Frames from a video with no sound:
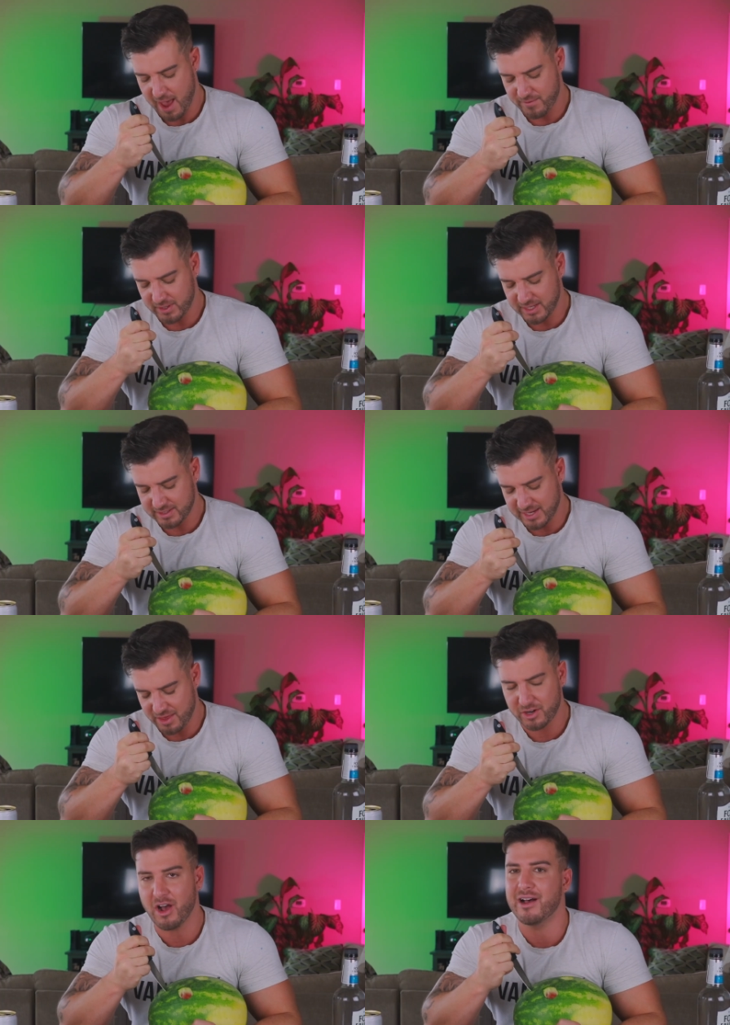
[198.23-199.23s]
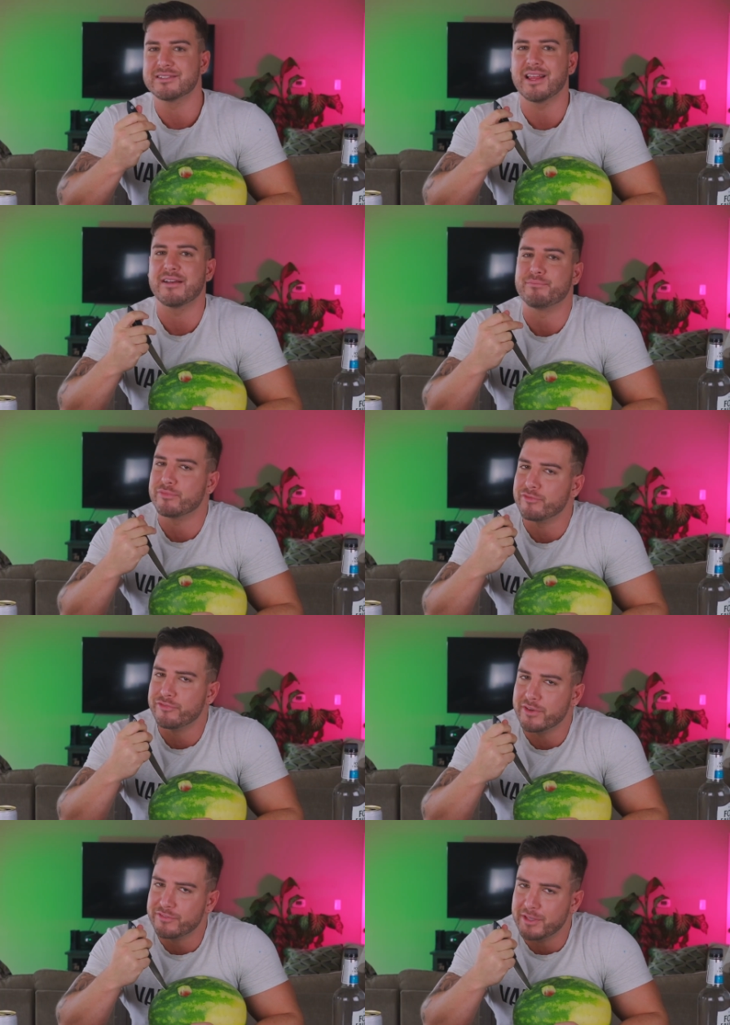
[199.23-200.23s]
Everything together costs like
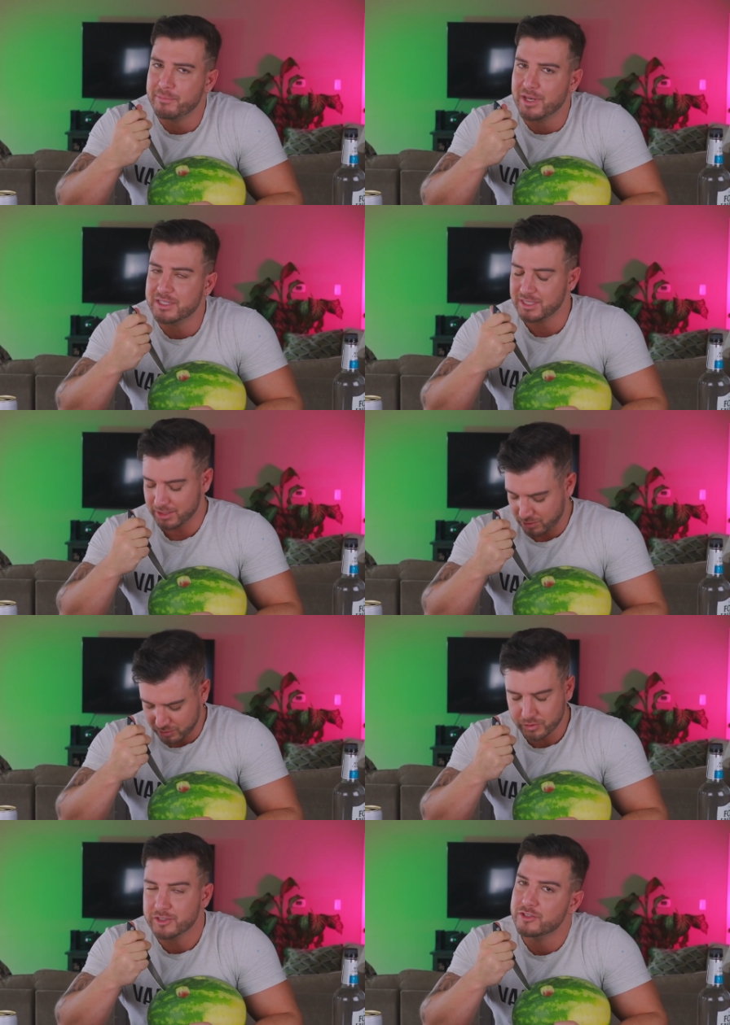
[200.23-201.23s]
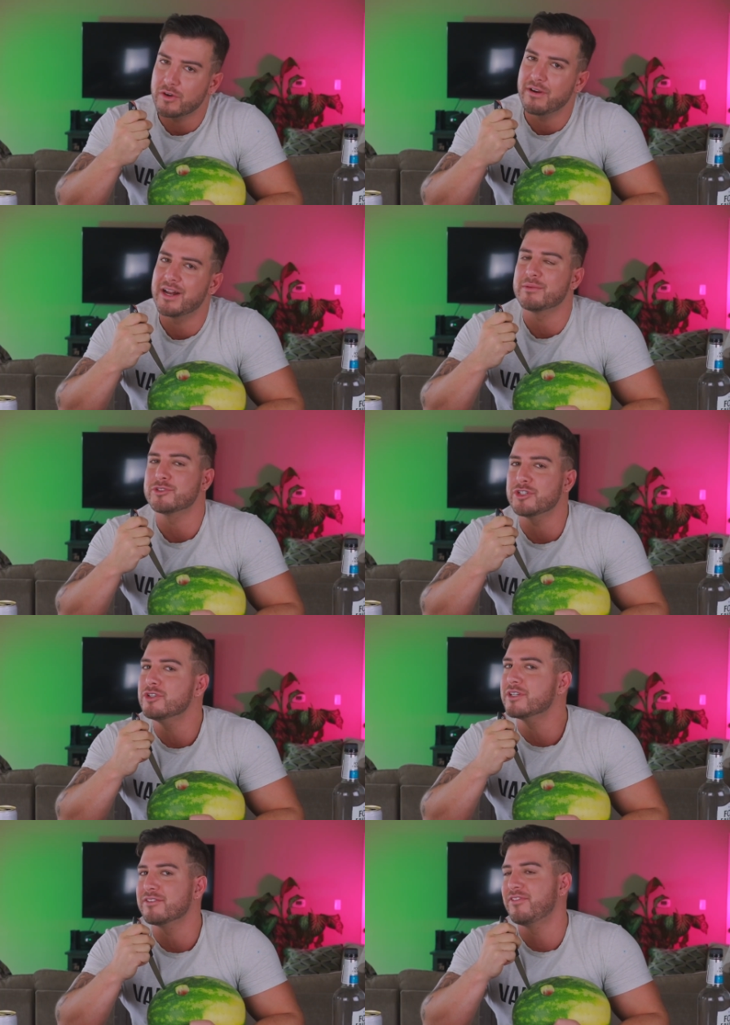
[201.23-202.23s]
50 bucks at the grocery store, and I'm sure
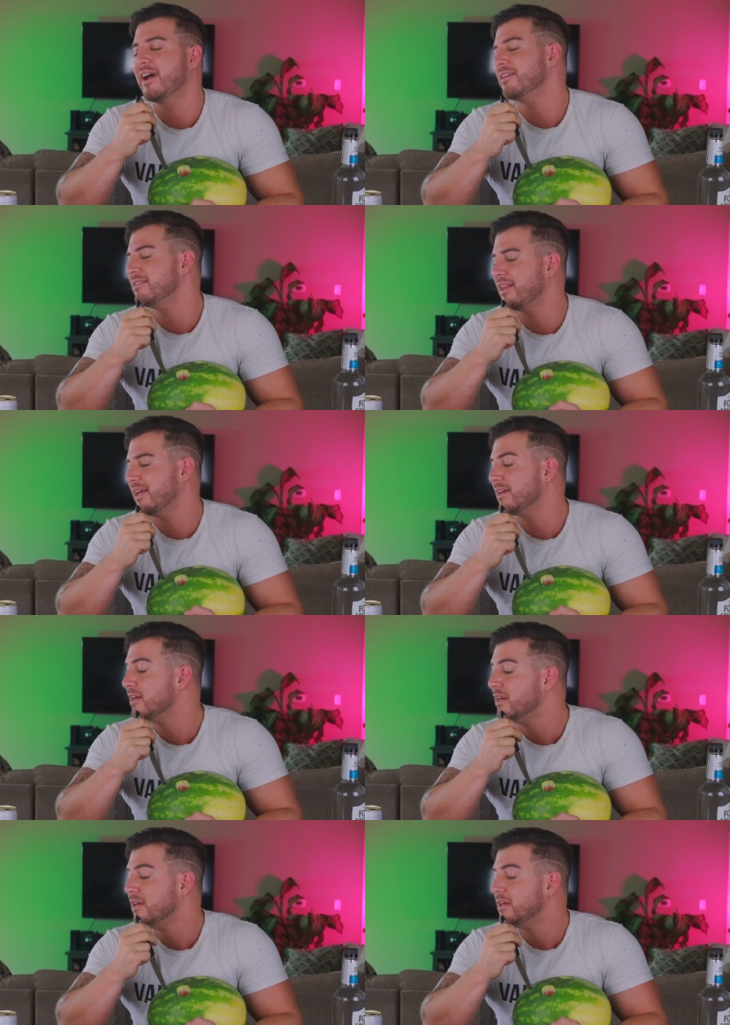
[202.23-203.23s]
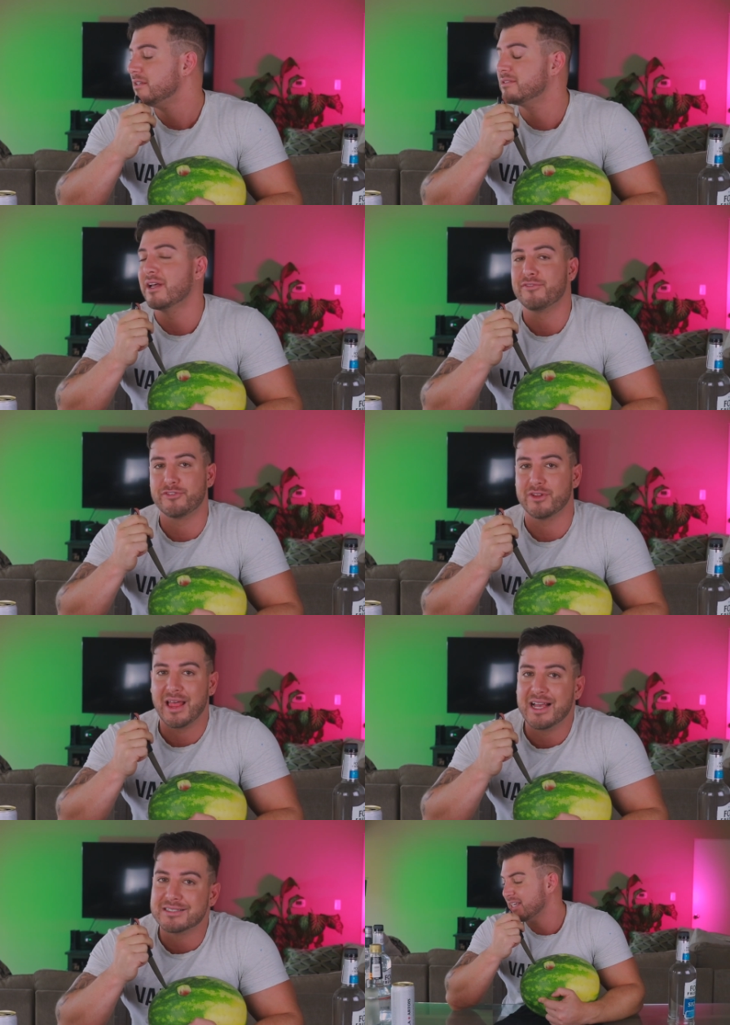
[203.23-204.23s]
you could find like stuff for
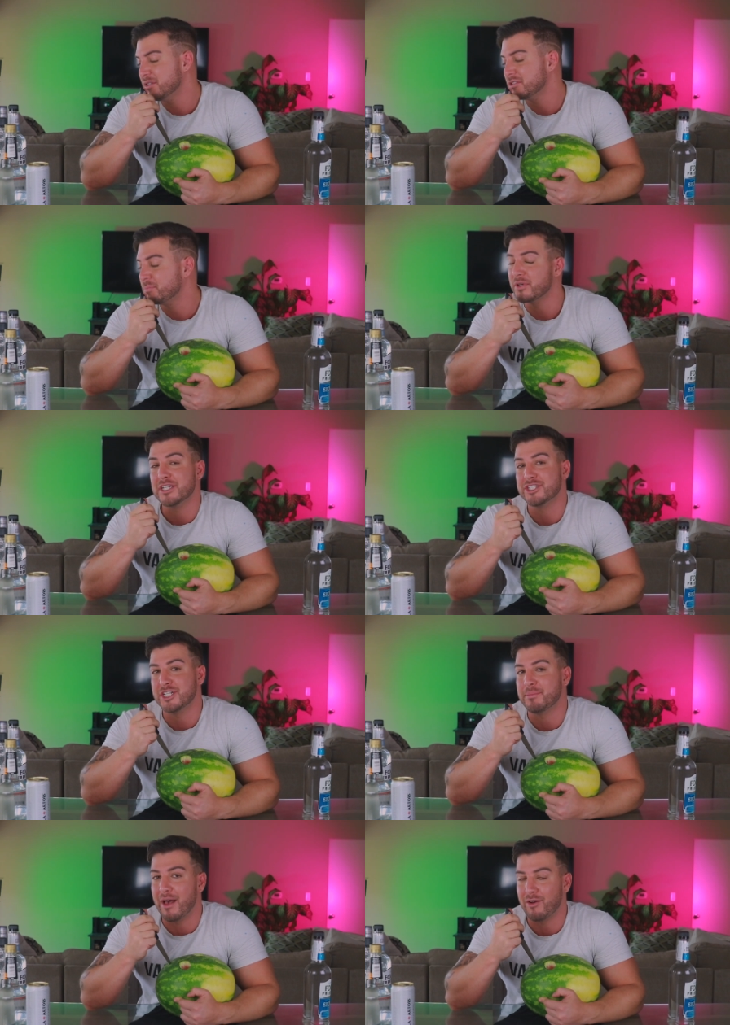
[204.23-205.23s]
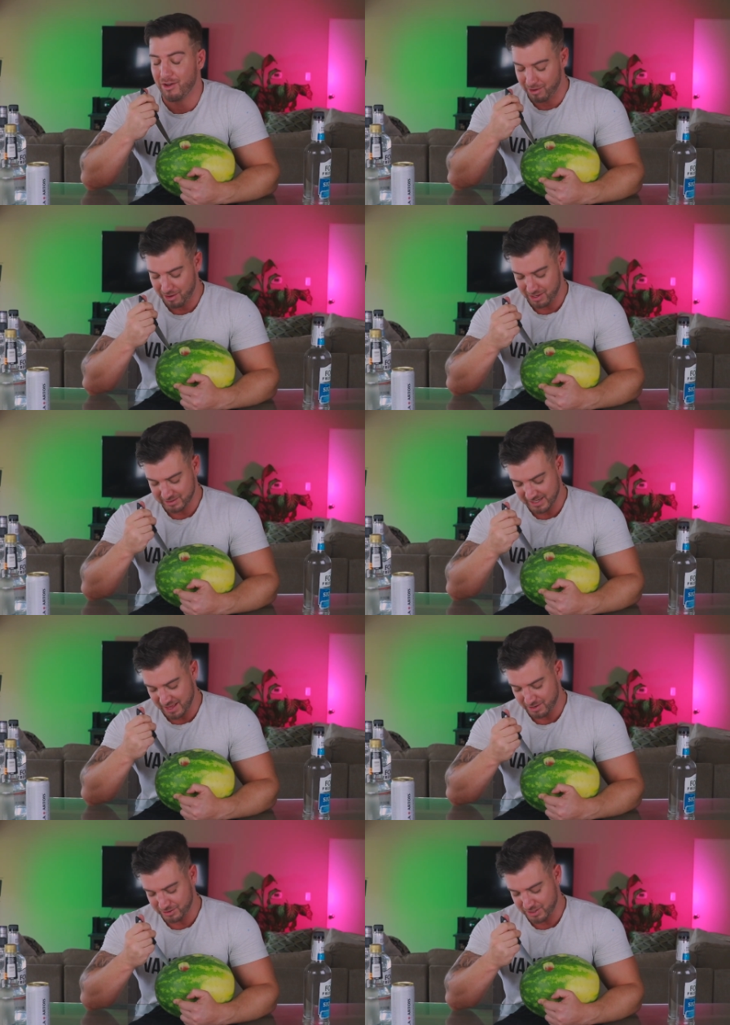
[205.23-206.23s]
less. I used pretty cheap alcohol
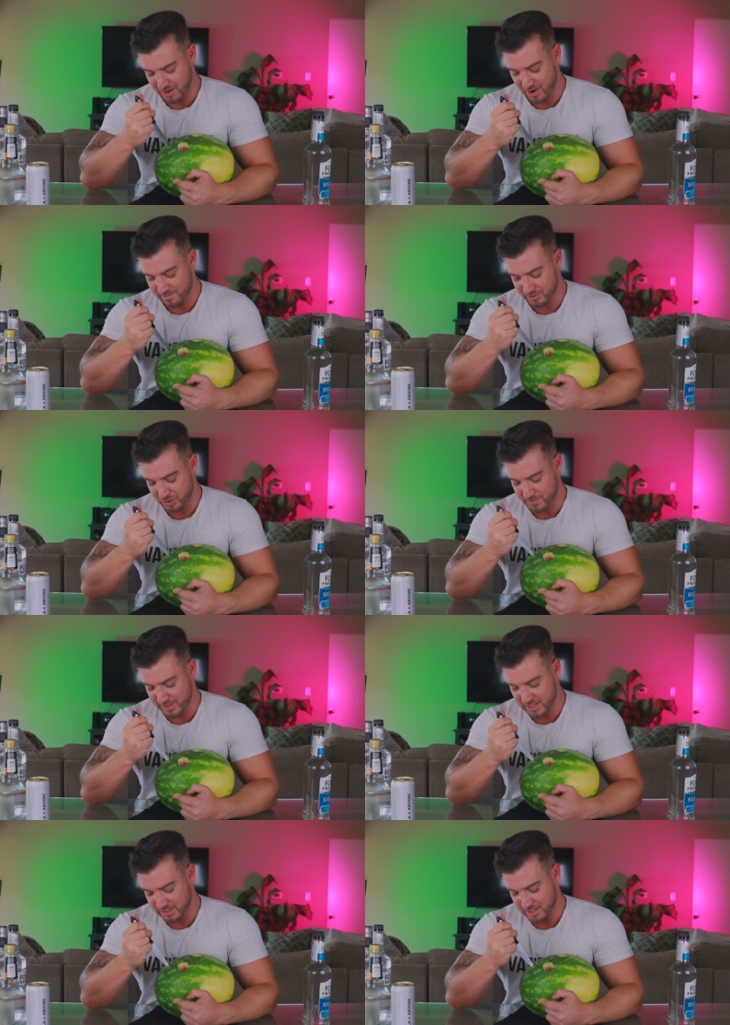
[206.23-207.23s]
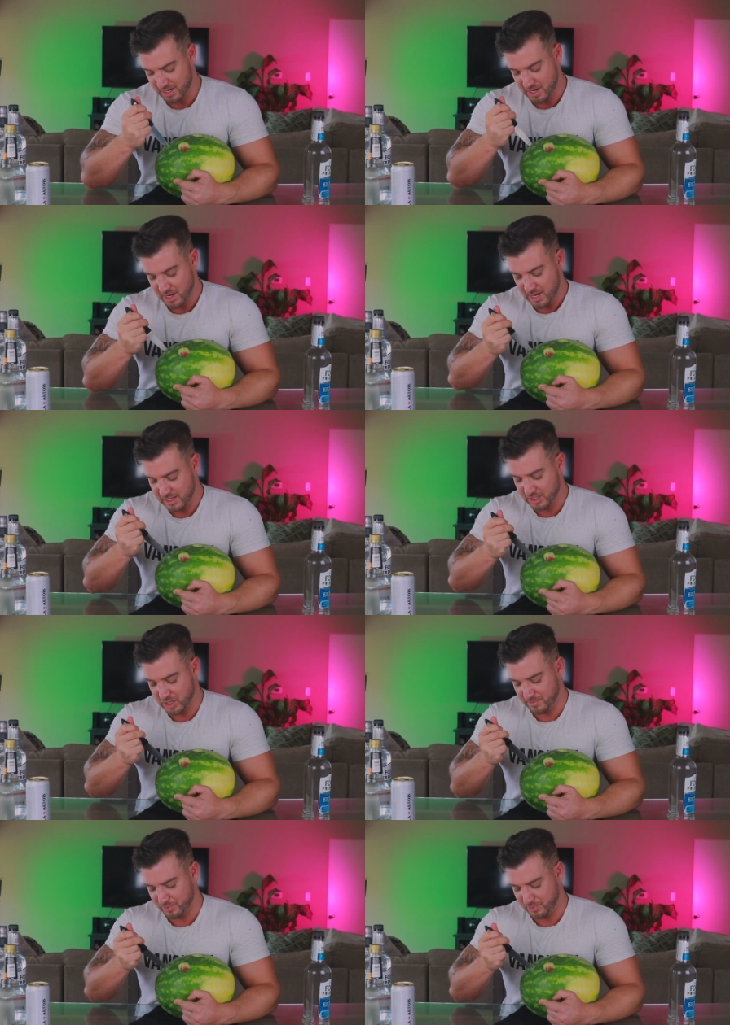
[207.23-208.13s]
altogether, so I'm assuming this is a good